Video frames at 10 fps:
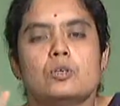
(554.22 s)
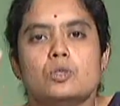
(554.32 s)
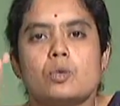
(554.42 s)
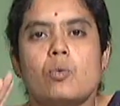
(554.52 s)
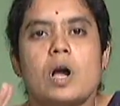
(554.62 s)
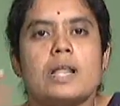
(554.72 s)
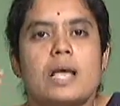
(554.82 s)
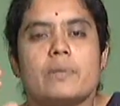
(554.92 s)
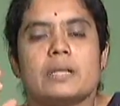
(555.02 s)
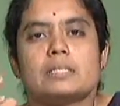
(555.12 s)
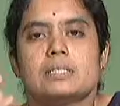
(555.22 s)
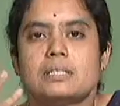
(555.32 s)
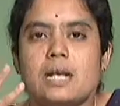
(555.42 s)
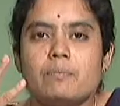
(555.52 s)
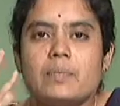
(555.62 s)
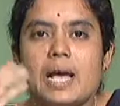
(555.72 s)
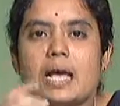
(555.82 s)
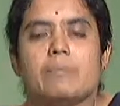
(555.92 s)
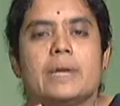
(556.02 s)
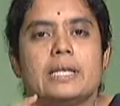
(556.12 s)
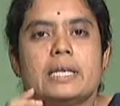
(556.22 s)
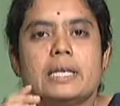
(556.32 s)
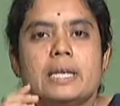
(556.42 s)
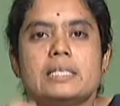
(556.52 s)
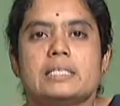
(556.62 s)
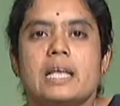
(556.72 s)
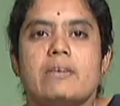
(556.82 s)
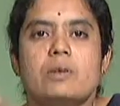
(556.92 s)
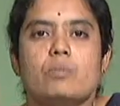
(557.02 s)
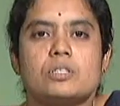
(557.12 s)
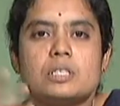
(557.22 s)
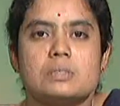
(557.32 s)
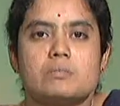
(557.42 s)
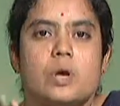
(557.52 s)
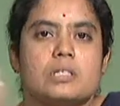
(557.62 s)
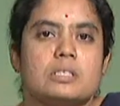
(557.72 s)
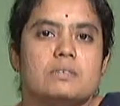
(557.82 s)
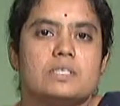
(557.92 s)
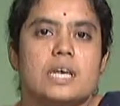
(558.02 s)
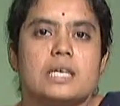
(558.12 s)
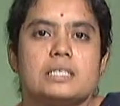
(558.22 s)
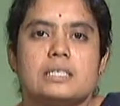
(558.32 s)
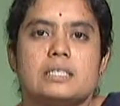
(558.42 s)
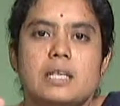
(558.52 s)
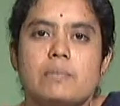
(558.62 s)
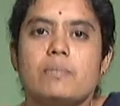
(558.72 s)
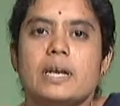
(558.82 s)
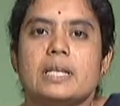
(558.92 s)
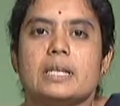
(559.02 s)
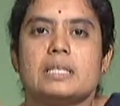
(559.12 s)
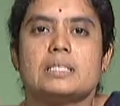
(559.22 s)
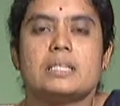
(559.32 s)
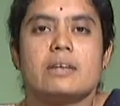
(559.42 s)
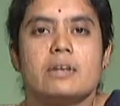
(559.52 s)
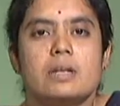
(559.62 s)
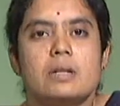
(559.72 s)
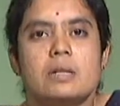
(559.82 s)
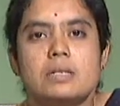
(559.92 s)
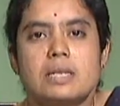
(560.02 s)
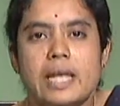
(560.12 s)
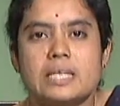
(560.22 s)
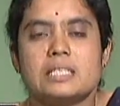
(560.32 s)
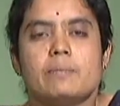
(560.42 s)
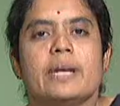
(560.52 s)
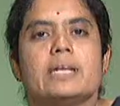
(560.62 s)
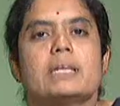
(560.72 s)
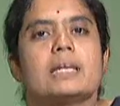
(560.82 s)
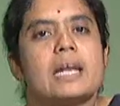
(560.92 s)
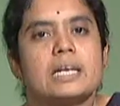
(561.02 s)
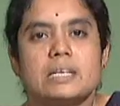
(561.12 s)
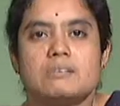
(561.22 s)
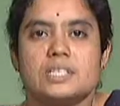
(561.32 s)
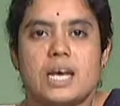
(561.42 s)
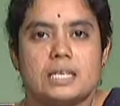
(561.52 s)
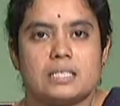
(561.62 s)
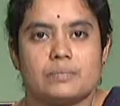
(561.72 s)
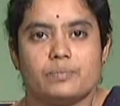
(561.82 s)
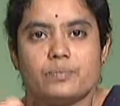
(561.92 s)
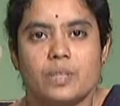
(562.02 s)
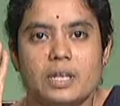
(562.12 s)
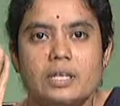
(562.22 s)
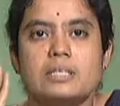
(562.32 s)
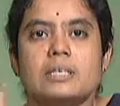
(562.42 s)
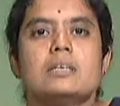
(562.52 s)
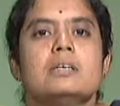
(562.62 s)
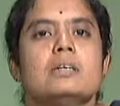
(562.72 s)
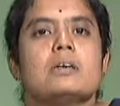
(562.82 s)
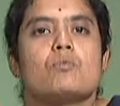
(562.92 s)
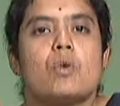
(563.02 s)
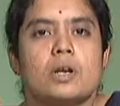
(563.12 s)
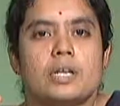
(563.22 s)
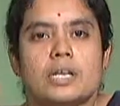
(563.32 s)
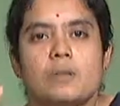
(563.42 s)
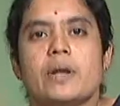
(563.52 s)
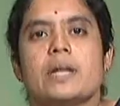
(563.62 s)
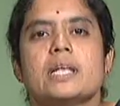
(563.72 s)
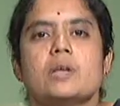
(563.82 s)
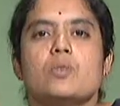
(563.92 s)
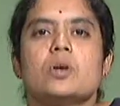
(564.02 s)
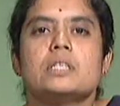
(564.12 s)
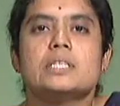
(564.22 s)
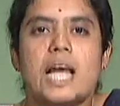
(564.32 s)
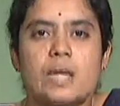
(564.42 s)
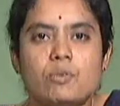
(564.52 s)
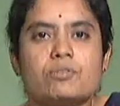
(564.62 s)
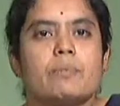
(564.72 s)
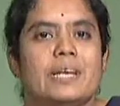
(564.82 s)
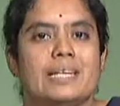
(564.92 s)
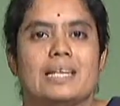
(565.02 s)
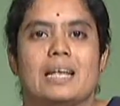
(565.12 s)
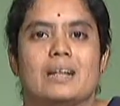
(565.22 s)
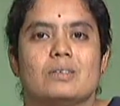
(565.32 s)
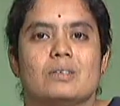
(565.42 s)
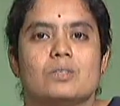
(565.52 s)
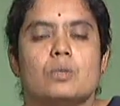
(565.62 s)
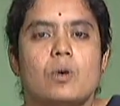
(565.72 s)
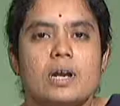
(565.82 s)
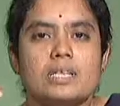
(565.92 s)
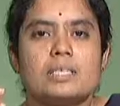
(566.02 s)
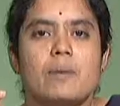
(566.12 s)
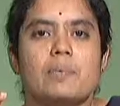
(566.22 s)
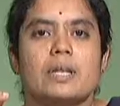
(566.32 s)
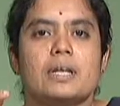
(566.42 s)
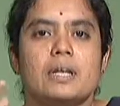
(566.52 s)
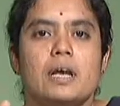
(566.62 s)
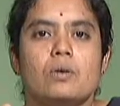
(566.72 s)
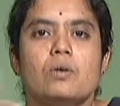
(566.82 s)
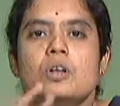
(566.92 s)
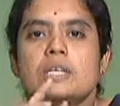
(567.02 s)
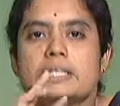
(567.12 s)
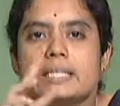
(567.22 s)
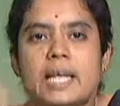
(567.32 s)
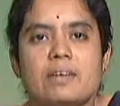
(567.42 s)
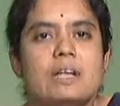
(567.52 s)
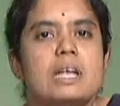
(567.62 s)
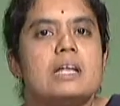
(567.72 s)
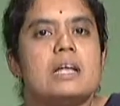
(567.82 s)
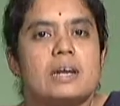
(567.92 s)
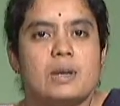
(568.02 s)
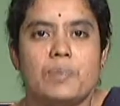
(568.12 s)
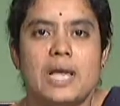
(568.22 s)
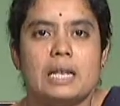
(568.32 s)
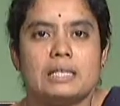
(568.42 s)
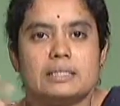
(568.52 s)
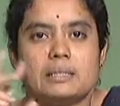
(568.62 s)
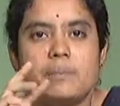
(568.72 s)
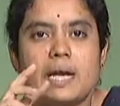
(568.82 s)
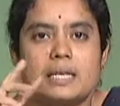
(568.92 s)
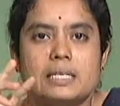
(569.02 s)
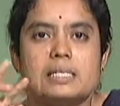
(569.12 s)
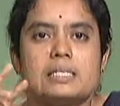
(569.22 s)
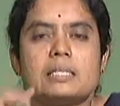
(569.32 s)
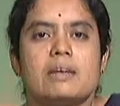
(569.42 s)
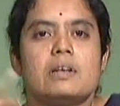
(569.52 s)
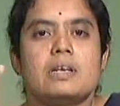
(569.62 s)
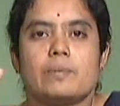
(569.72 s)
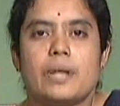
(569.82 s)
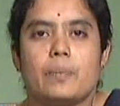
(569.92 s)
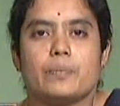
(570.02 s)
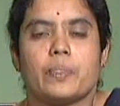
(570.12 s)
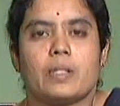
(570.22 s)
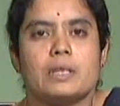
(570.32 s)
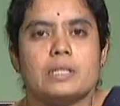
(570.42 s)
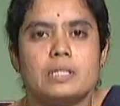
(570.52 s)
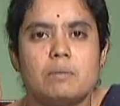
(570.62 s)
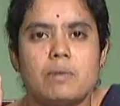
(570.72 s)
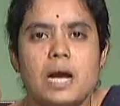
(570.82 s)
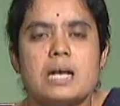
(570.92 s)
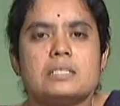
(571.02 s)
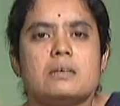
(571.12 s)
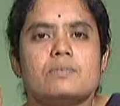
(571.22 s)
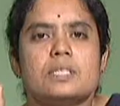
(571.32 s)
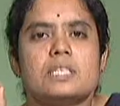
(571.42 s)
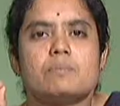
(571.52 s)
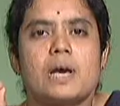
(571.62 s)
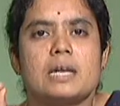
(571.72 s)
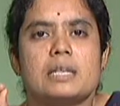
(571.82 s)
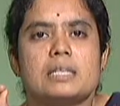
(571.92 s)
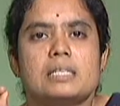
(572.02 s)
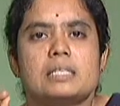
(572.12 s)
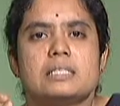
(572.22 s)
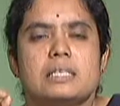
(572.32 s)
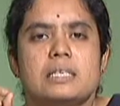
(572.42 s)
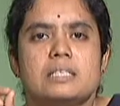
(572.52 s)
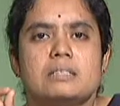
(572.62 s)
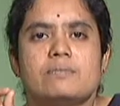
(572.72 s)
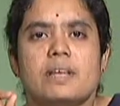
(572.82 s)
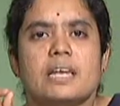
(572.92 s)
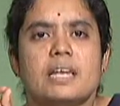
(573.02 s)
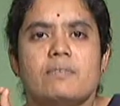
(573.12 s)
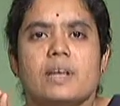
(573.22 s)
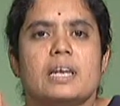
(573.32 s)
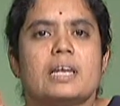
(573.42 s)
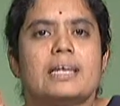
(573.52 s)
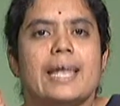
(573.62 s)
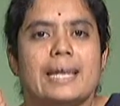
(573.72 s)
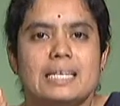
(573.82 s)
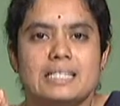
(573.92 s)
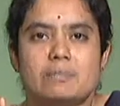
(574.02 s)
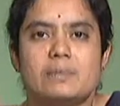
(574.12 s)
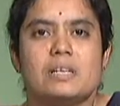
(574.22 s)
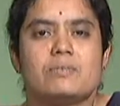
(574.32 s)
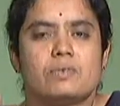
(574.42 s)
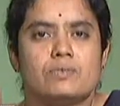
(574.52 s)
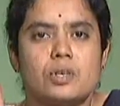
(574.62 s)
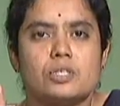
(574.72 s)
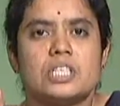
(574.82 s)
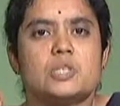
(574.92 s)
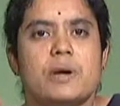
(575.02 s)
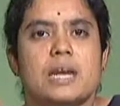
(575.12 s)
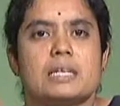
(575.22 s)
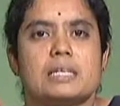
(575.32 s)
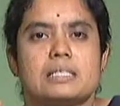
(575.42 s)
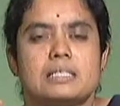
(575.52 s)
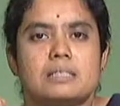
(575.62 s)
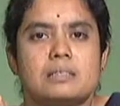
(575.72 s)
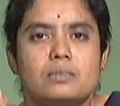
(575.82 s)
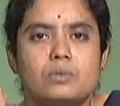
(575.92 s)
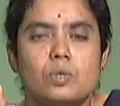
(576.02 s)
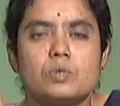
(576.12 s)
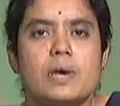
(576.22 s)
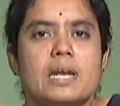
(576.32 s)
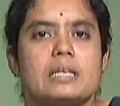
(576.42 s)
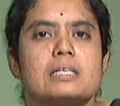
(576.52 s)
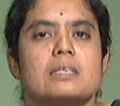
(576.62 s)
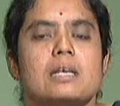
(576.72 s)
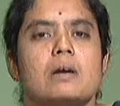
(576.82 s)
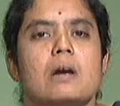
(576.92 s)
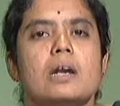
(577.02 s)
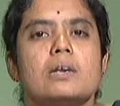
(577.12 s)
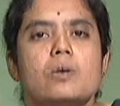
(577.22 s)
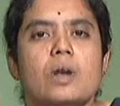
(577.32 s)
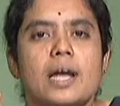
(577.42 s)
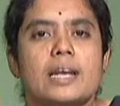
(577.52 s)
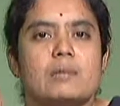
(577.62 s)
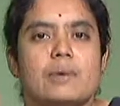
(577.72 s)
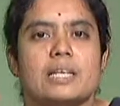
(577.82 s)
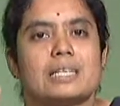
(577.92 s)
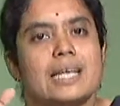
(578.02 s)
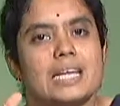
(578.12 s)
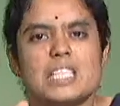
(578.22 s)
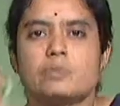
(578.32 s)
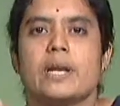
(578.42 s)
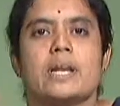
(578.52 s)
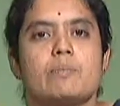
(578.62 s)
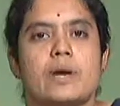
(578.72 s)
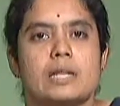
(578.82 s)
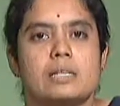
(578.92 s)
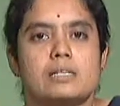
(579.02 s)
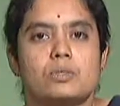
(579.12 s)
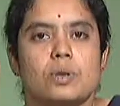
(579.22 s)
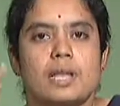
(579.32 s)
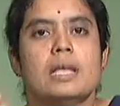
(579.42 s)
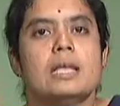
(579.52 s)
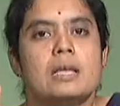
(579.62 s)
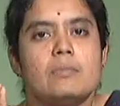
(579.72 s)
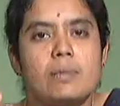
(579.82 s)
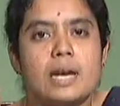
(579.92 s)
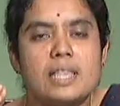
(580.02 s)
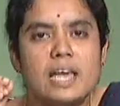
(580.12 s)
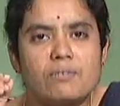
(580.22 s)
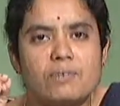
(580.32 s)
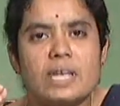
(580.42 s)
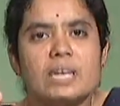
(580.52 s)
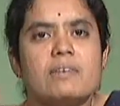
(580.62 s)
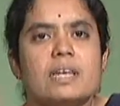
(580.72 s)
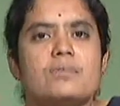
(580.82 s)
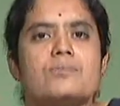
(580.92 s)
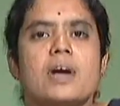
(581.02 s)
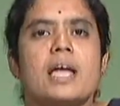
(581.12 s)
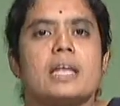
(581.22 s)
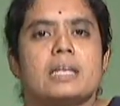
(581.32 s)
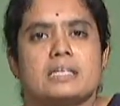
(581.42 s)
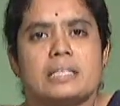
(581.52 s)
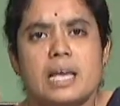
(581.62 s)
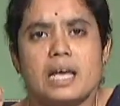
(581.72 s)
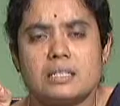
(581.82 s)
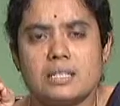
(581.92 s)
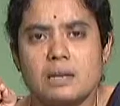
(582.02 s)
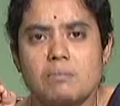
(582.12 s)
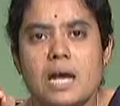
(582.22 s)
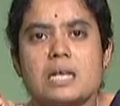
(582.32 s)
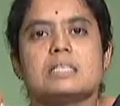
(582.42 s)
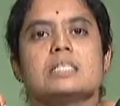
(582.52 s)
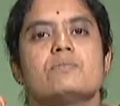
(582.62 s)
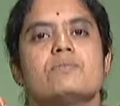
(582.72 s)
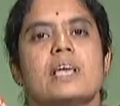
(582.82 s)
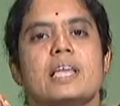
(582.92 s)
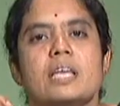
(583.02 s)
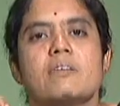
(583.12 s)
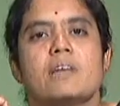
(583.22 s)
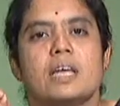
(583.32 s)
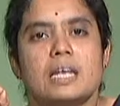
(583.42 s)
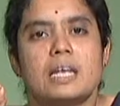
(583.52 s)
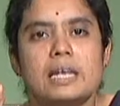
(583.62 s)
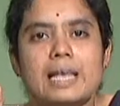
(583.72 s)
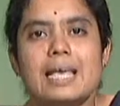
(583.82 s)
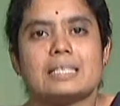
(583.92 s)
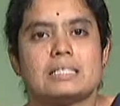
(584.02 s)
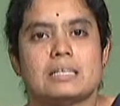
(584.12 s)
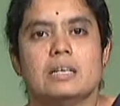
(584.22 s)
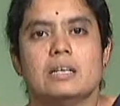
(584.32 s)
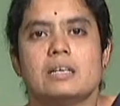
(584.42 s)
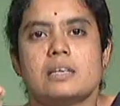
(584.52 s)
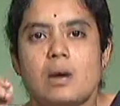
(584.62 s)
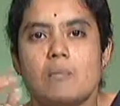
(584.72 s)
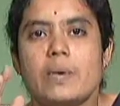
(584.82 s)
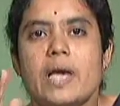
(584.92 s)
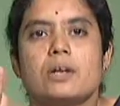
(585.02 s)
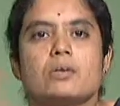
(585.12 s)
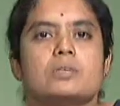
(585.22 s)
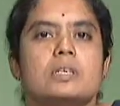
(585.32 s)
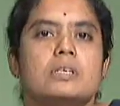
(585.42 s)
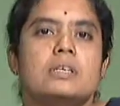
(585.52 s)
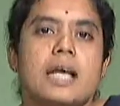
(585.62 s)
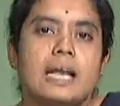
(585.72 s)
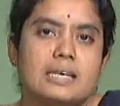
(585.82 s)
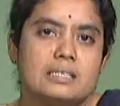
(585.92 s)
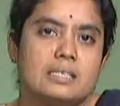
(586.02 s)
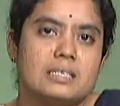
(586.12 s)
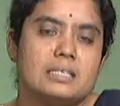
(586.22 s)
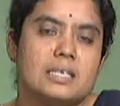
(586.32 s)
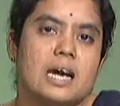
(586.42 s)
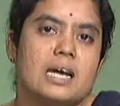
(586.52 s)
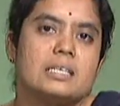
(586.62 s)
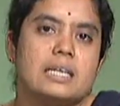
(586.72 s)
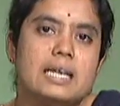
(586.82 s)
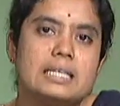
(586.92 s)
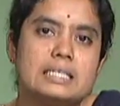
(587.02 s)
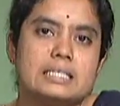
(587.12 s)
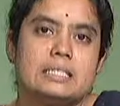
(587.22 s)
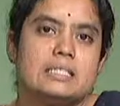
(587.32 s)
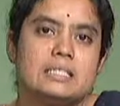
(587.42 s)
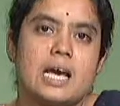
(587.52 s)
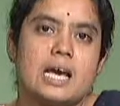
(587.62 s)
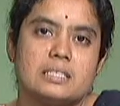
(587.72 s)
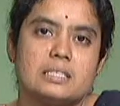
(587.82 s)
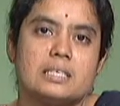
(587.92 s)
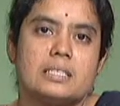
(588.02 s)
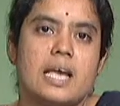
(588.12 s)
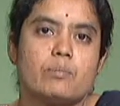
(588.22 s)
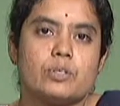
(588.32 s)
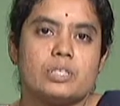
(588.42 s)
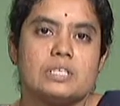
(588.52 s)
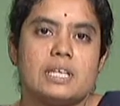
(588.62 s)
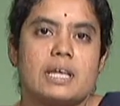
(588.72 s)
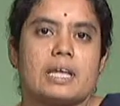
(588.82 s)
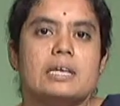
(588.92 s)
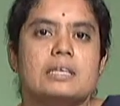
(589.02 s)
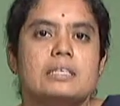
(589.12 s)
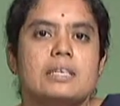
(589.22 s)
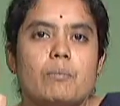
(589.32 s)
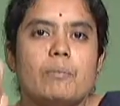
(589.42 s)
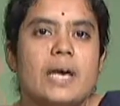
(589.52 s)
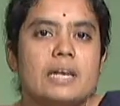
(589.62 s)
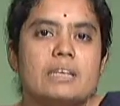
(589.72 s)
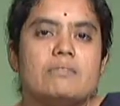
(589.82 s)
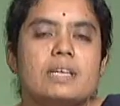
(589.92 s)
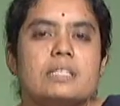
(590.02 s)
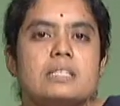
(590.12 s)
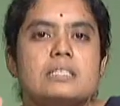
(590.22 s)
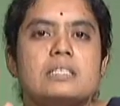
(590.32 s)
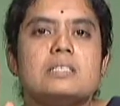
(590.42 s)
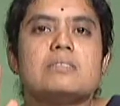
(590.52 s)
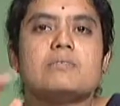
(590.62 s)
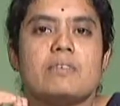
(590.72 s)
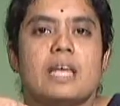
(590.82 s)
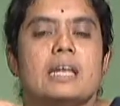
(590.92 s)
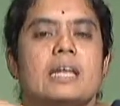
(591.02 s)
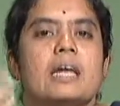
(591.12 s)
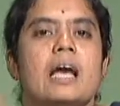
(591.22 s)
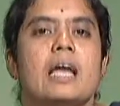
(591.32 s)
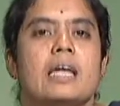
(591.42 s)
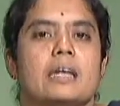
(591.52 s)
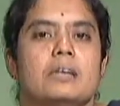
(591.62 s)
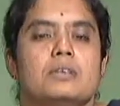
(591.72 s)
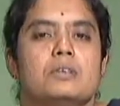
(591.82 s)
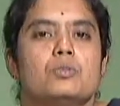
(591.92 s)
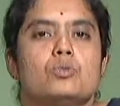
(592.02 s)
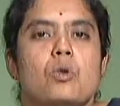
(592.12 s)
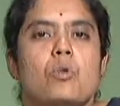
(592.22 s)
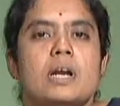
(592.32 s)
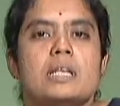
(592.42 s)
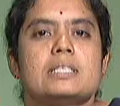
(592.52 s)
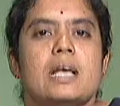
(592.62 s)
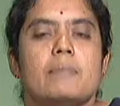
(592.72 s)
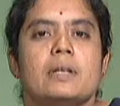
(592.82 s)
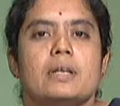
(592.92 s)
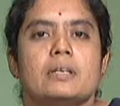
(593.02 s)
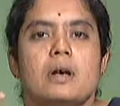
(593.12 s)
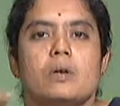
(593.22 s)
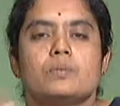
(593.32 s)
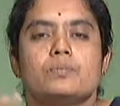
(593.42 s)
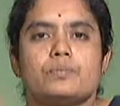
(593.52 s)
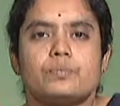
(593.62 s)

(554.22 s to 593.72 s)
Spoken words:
So what happens? Some materials, they will possess positive charge, and some materials, they will exhibit negative charge in the water depending upon the type of the material. So what is happening now? They will repel, the particles, they will repel. The mass of these particles is very, very negligible for such particles. Those particles are called colloidal particles. They are suspended particles only, but they are very, very fine. Their mass is very, very less compared to the electricity charge that they are possessing. Comparatively, this is very high. So what is happening now?